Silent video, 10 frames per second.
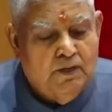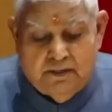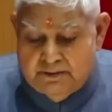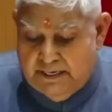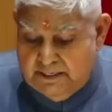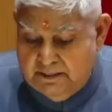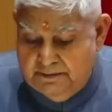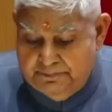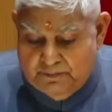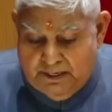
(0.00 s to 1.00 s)

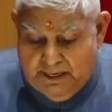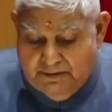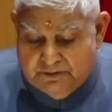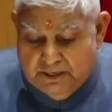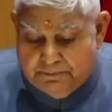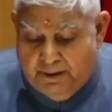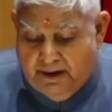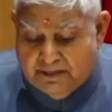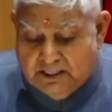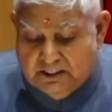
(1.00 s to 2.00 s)
that if the
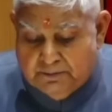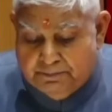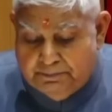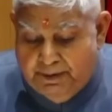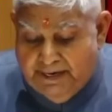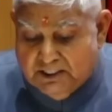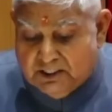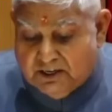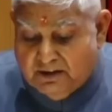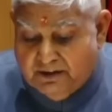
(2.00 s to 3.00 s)
parties
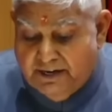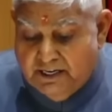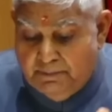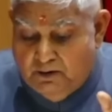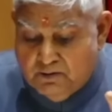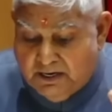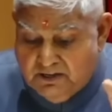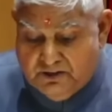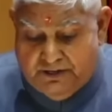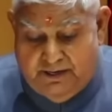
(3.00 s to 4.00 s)
place creed above
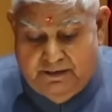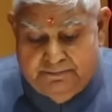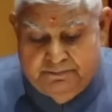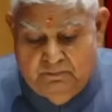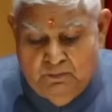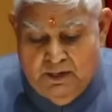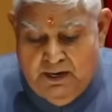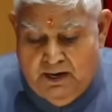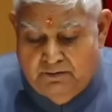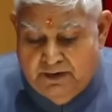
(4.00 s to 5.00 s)
country,
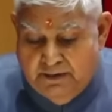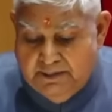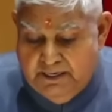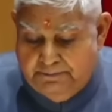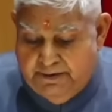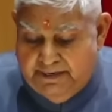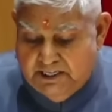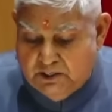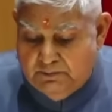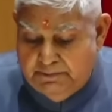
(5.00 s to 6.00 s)
our
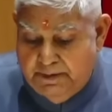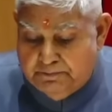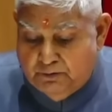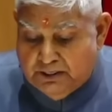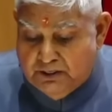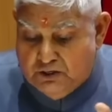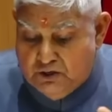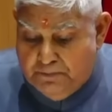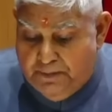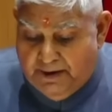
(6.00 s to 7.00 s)
independence will be put in
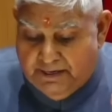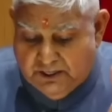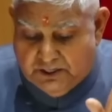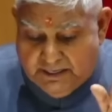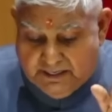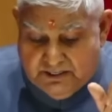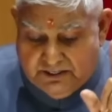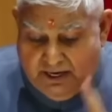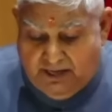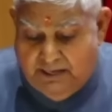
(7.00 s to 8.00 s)
jeopardy a second
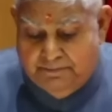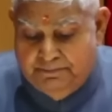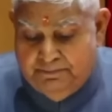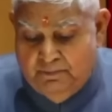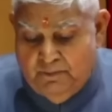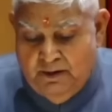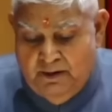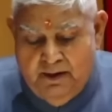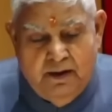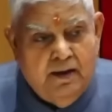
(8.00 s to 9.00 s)
time
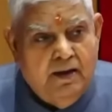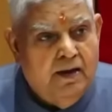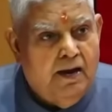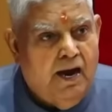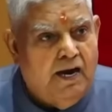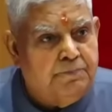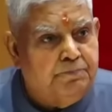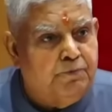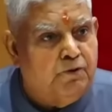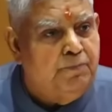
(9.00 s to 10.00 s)
and
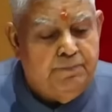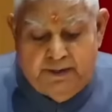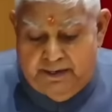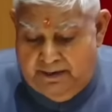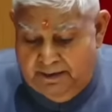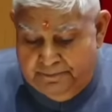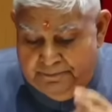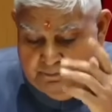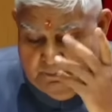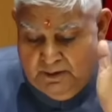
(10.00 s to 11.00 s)
probably
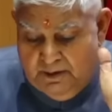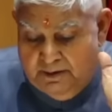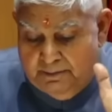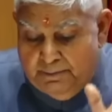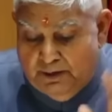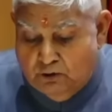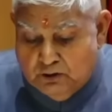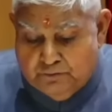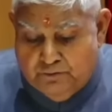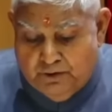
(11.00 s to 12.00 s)
be
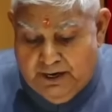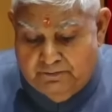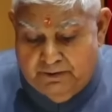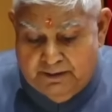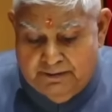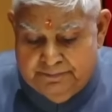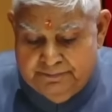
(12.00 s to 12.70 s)
lost forever.